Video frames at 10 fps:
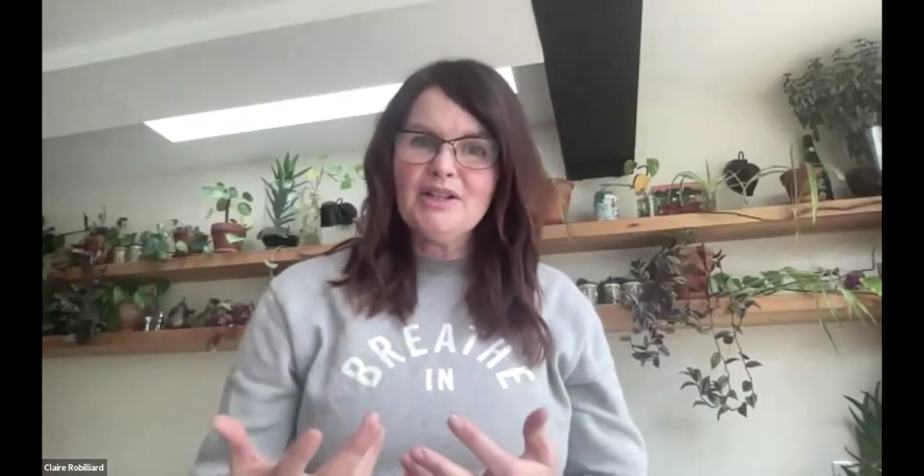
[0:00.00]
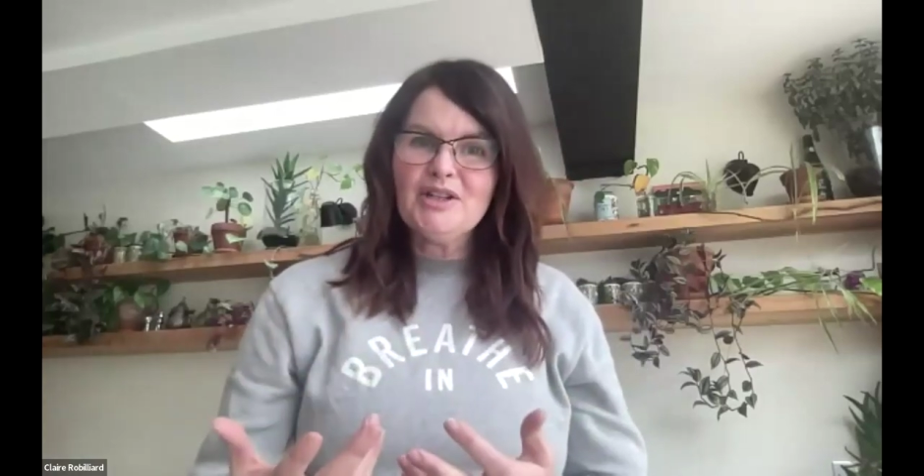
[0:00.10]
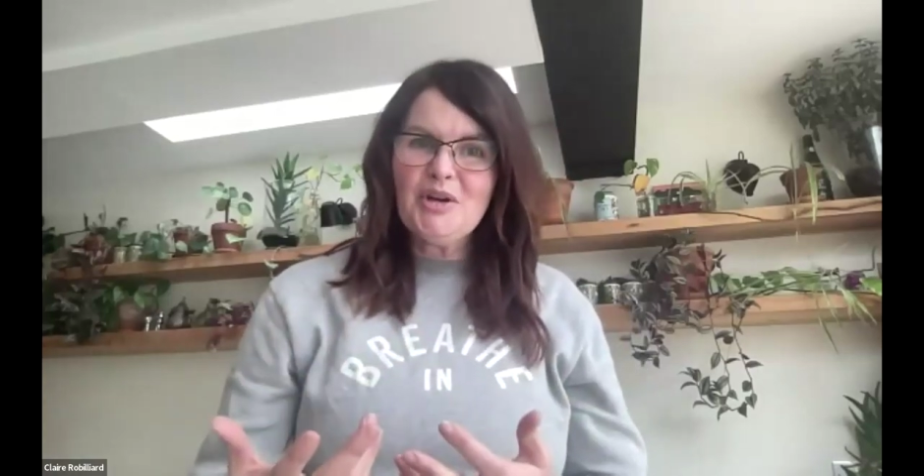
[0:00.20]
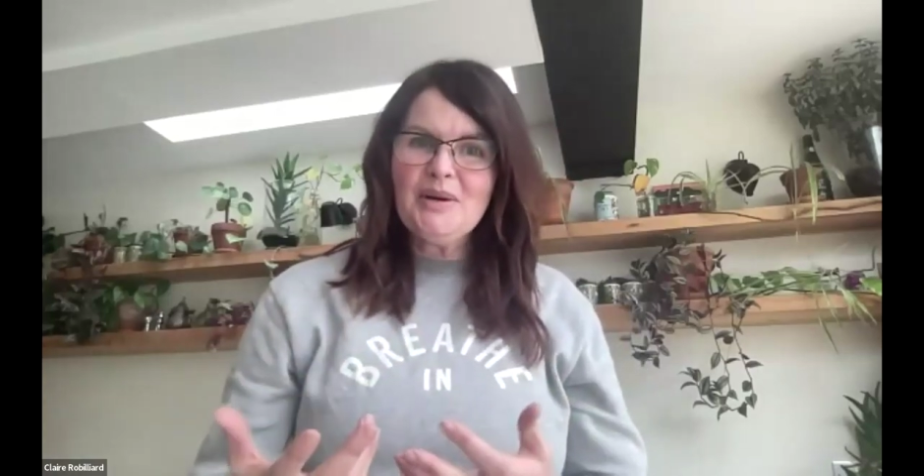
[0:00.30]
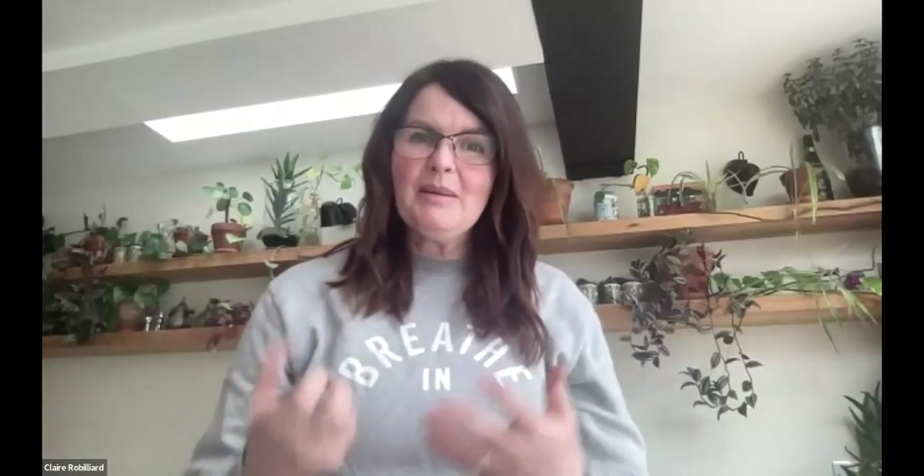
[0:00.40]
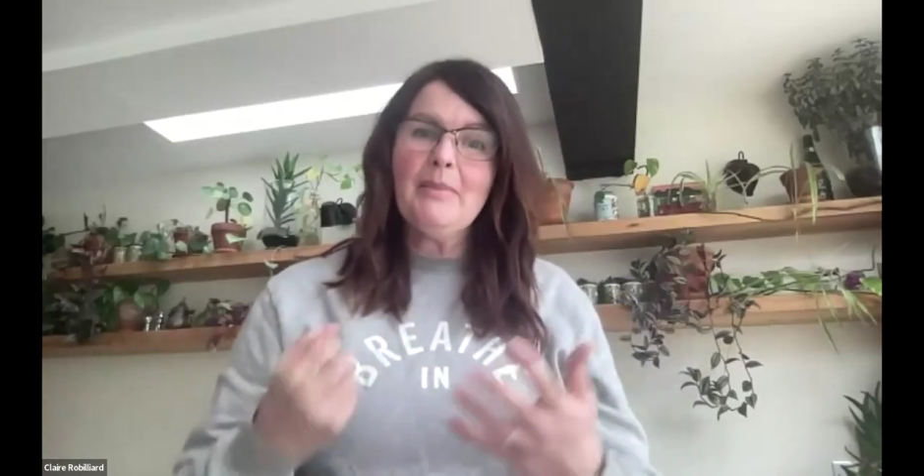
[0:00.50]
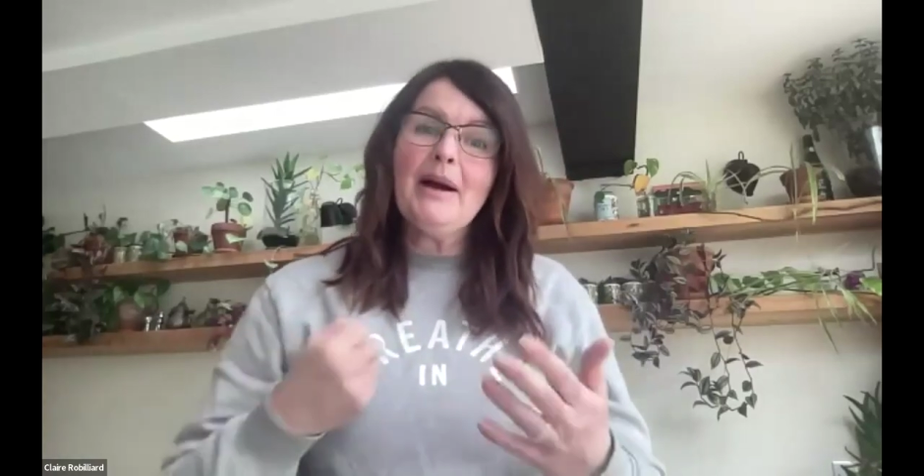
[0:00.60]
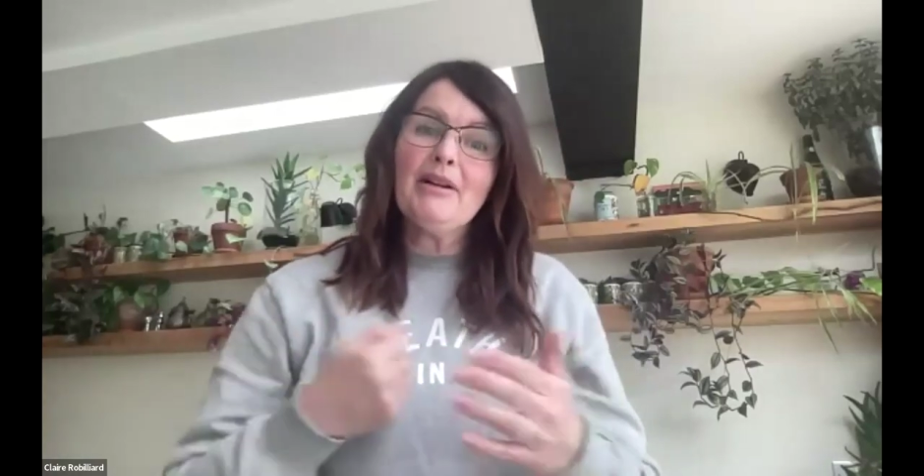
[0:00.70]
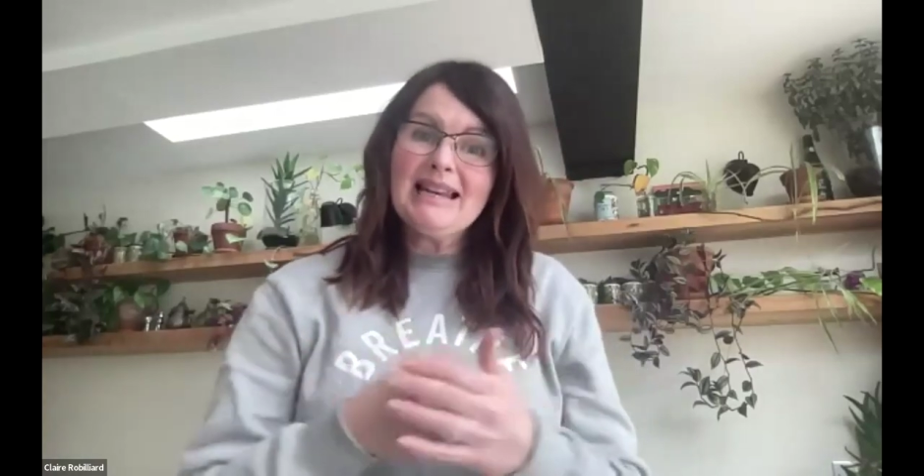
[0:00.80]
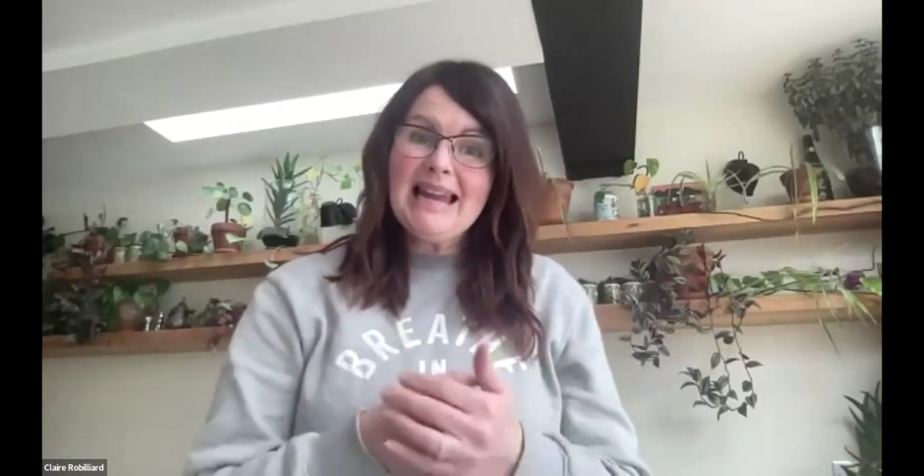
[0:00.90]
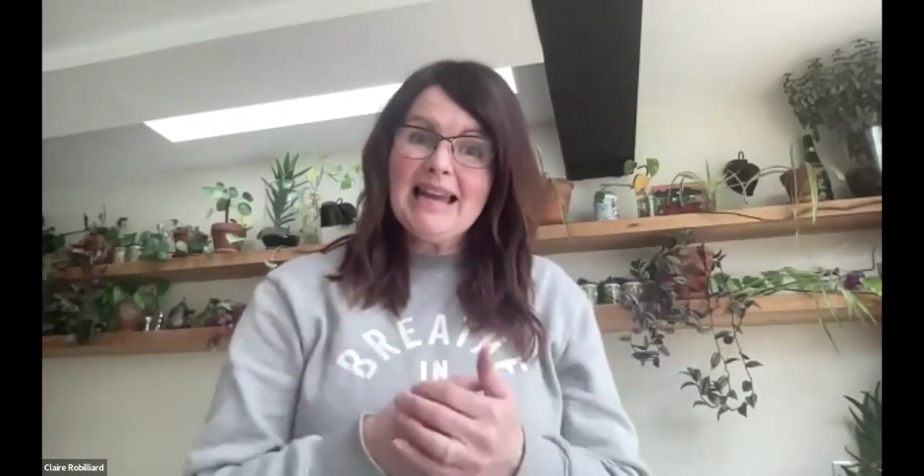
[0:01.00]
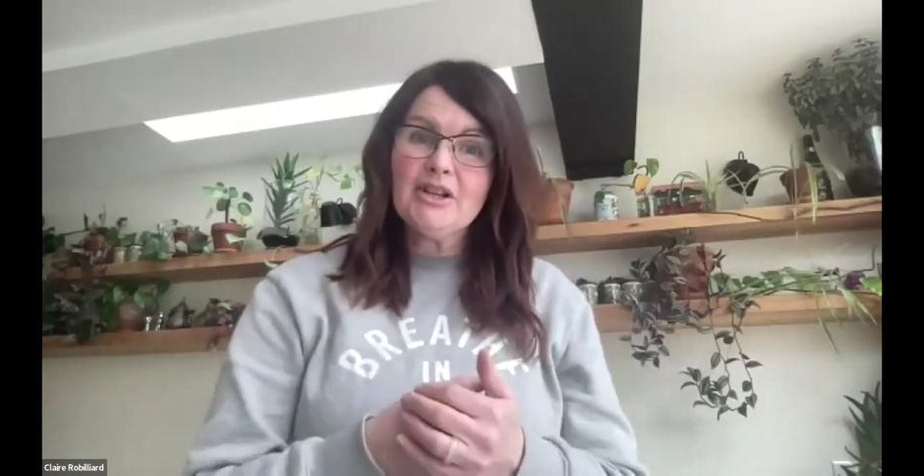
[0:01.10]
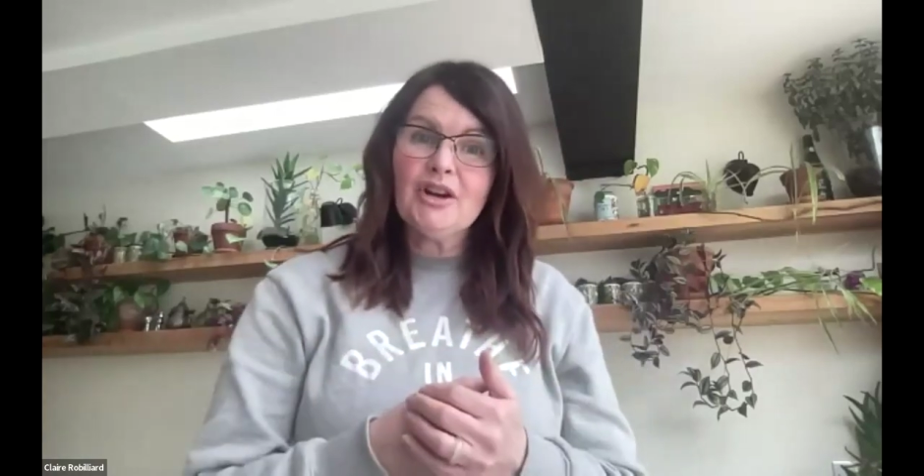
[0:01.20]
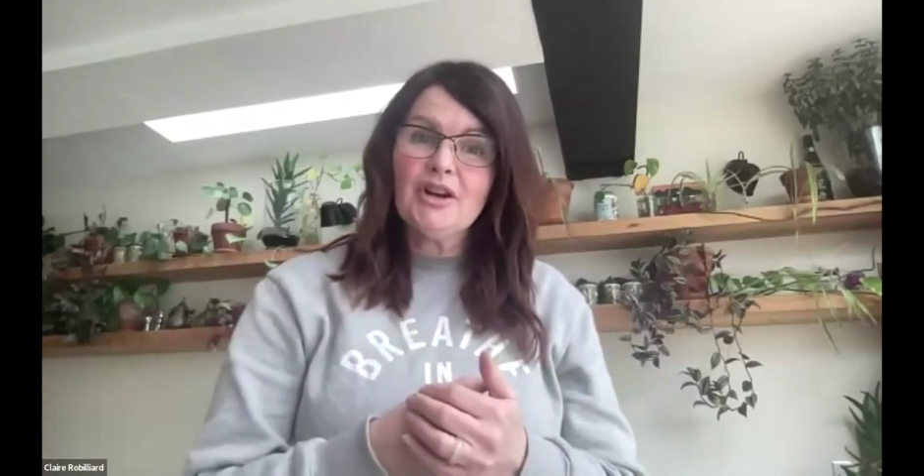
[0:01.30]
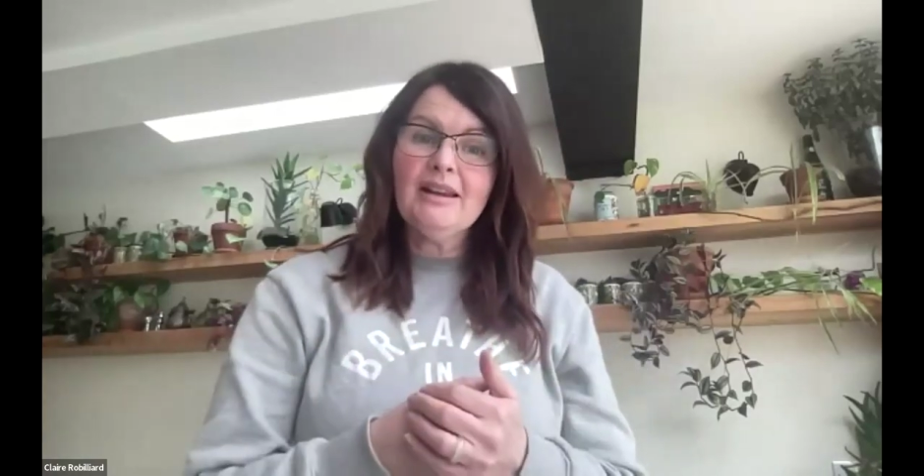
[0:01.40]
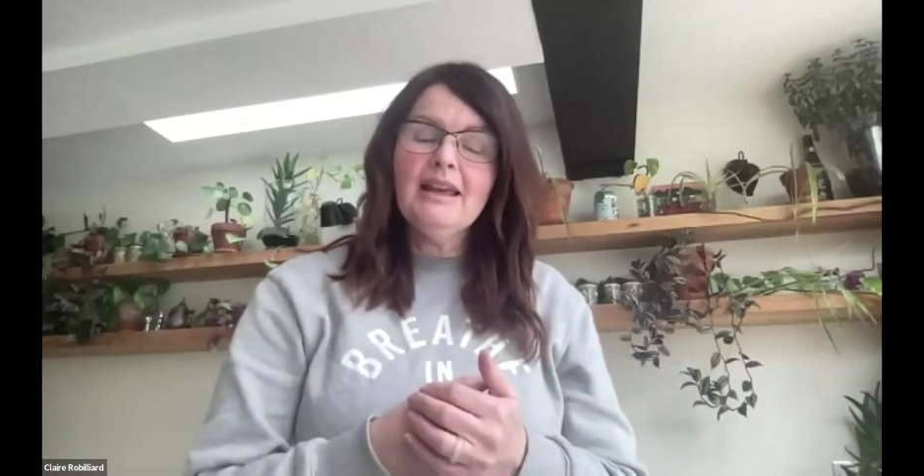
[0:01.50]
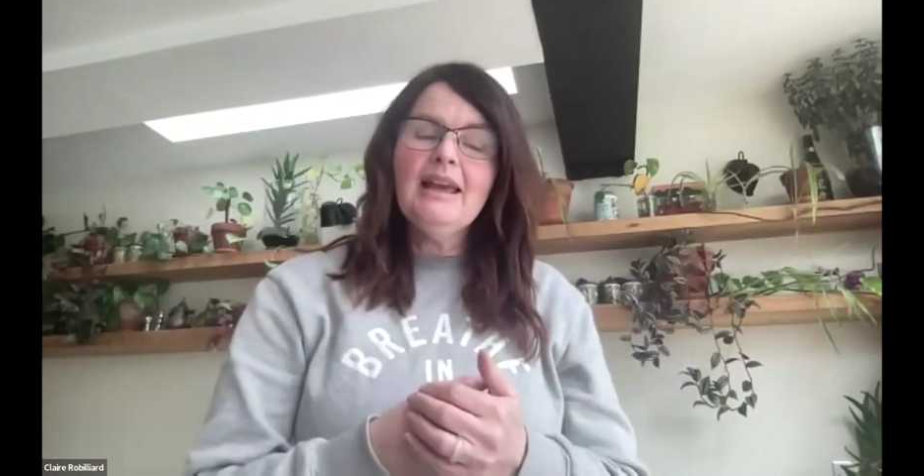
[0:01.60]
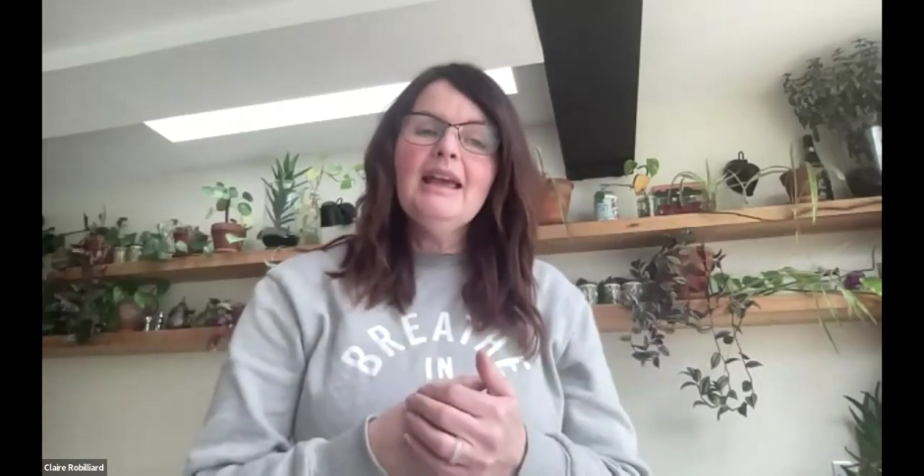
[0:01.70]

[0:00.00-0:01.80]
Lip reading: do and about connection.